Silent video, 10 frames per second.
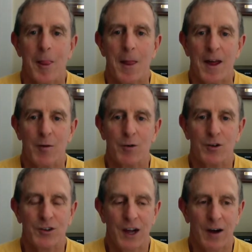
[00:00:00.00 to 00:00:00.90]
And we'll
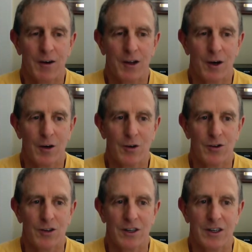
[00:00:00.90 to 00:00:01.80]
see how it
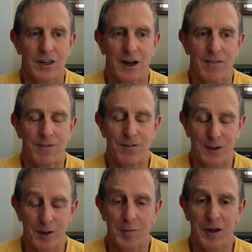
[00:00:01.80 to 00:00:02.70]
goes. I
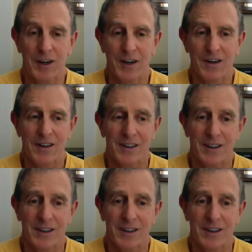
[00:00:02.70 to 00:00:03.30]
feel better.